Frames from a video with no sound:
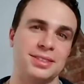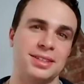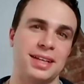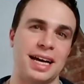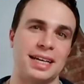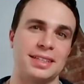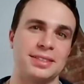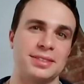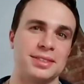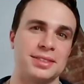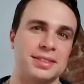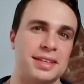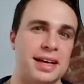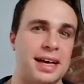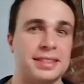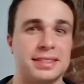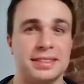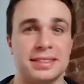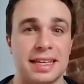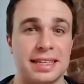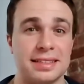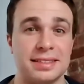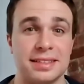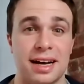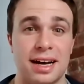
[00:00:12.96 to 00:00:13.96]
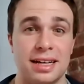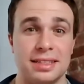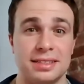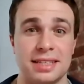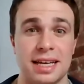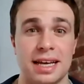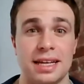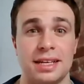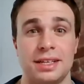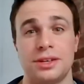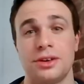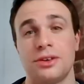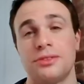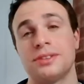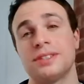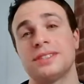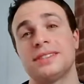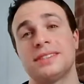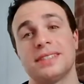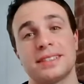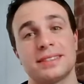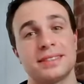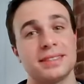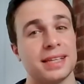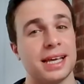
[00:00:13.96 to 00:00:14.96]
Exercises has content in over
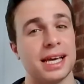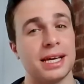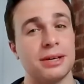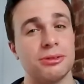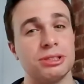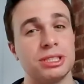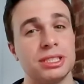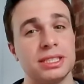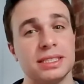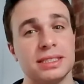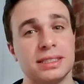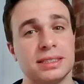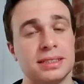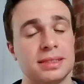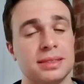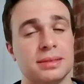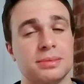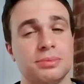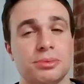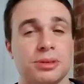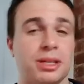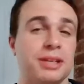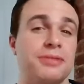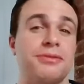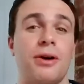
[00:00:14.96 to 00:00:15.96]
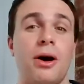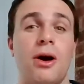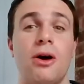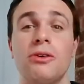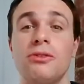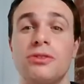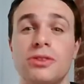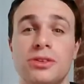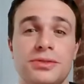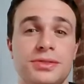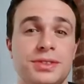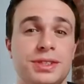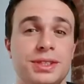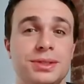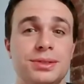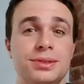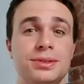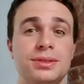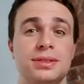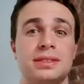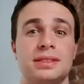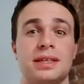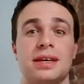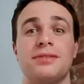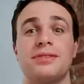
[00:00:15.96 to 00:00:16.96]
6 languages, brief
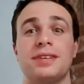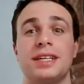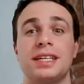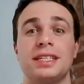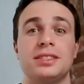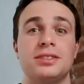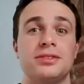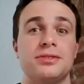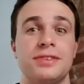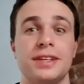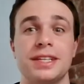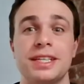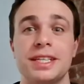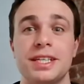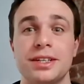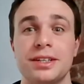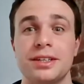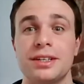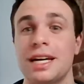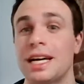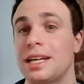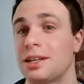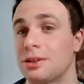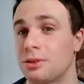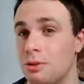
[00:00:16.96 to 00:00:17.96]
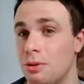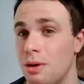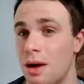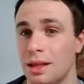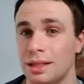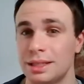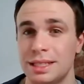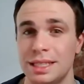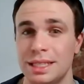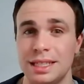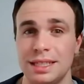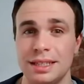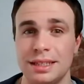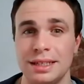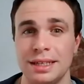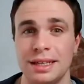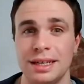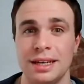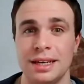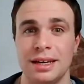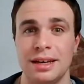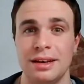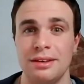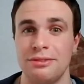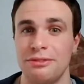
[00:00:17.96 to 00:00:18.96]
overviews of each figure and quality,
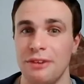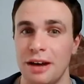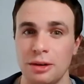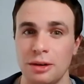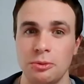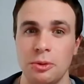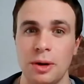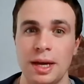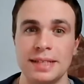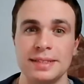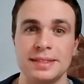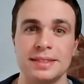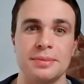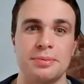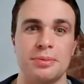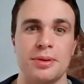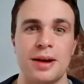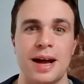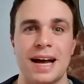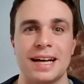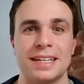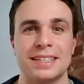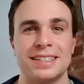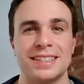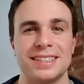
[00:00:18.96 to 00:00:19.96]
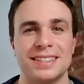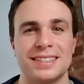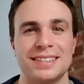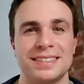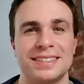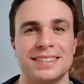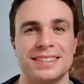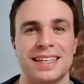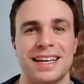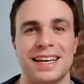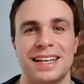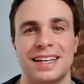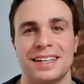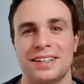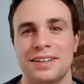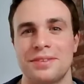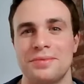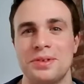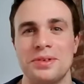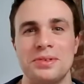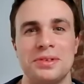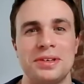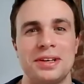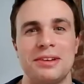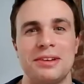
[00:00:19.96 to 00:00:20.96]
fun ways to practice, and a community